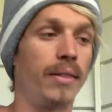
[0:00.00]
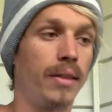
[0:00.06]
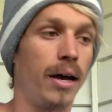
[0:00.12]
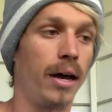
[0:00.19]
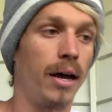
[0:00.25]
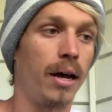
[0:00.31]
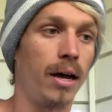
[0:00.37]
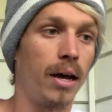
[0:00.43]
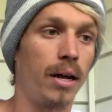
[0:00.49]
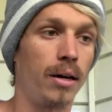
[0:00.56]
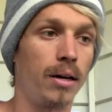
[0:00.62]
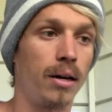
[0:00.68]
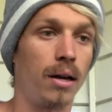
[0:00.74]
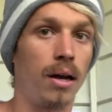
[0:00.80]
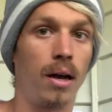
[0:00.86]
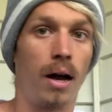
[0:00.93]
then
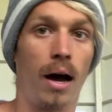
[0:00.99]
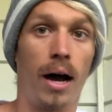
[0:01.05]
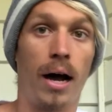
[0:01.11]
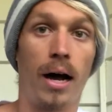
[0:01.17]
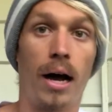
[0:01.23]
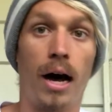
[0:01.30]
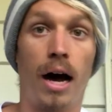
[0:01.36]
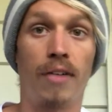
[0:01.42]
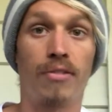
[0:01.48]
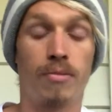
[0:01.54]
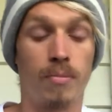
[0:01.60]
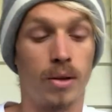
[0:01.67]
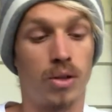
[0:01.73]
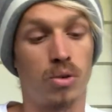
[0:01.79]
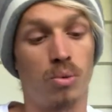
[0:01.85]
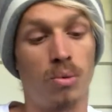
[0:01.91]
after my
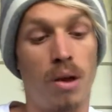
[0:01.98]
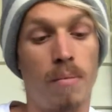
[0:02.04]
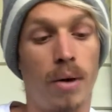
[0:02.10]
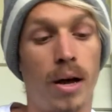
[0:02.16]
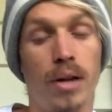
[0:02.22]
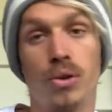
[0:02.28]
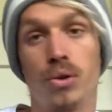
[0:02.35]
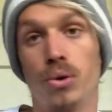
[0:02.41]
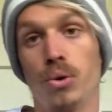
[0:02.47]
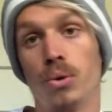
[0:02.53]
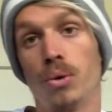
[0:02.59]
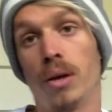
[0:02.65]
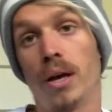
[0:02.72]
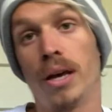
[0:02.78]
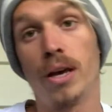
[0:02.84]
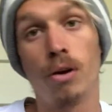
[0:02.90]
swim, I do
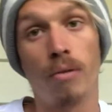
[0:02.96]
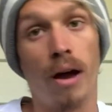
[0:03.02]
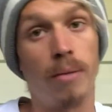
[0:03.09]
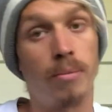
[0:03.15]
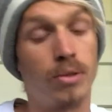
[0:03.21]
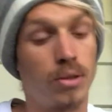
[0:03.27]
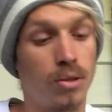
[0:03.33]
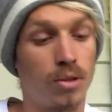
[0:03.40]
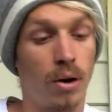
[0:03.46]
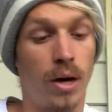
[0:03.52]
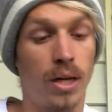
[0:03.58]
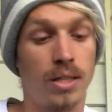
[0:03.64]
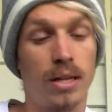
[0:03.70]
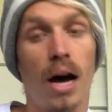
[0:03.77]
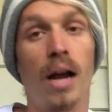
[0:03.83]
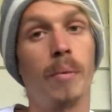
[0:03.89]
hill reps. So I
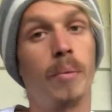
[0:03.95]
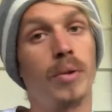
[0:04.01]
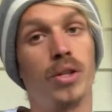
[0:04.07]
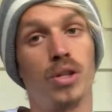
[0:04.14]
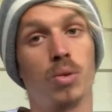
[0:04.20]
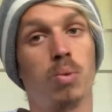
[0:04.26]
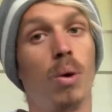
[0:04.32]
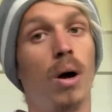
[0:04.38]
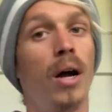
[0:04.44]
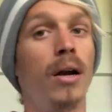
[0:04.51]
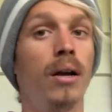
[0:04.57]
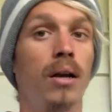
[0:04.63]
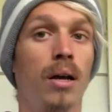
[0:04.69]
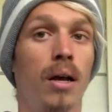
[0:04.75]
started with just one,